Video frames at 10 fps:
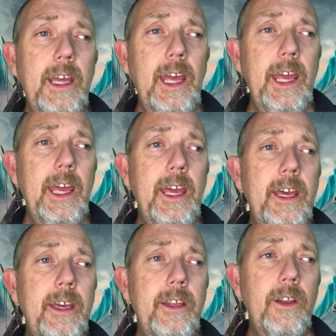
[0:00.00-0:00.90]

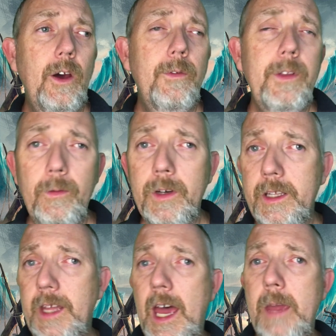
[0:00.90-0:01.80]
And hopefully, we'll
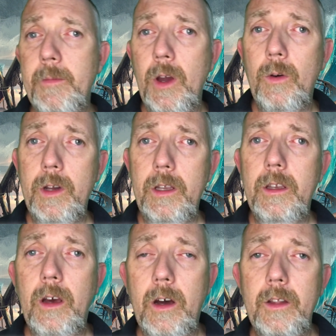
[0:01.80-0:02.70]
get the hype
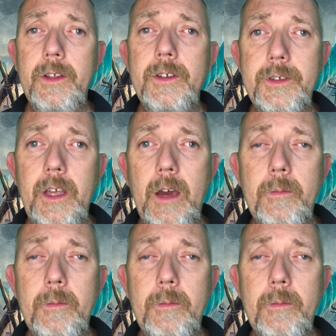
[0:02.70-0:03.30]
going on this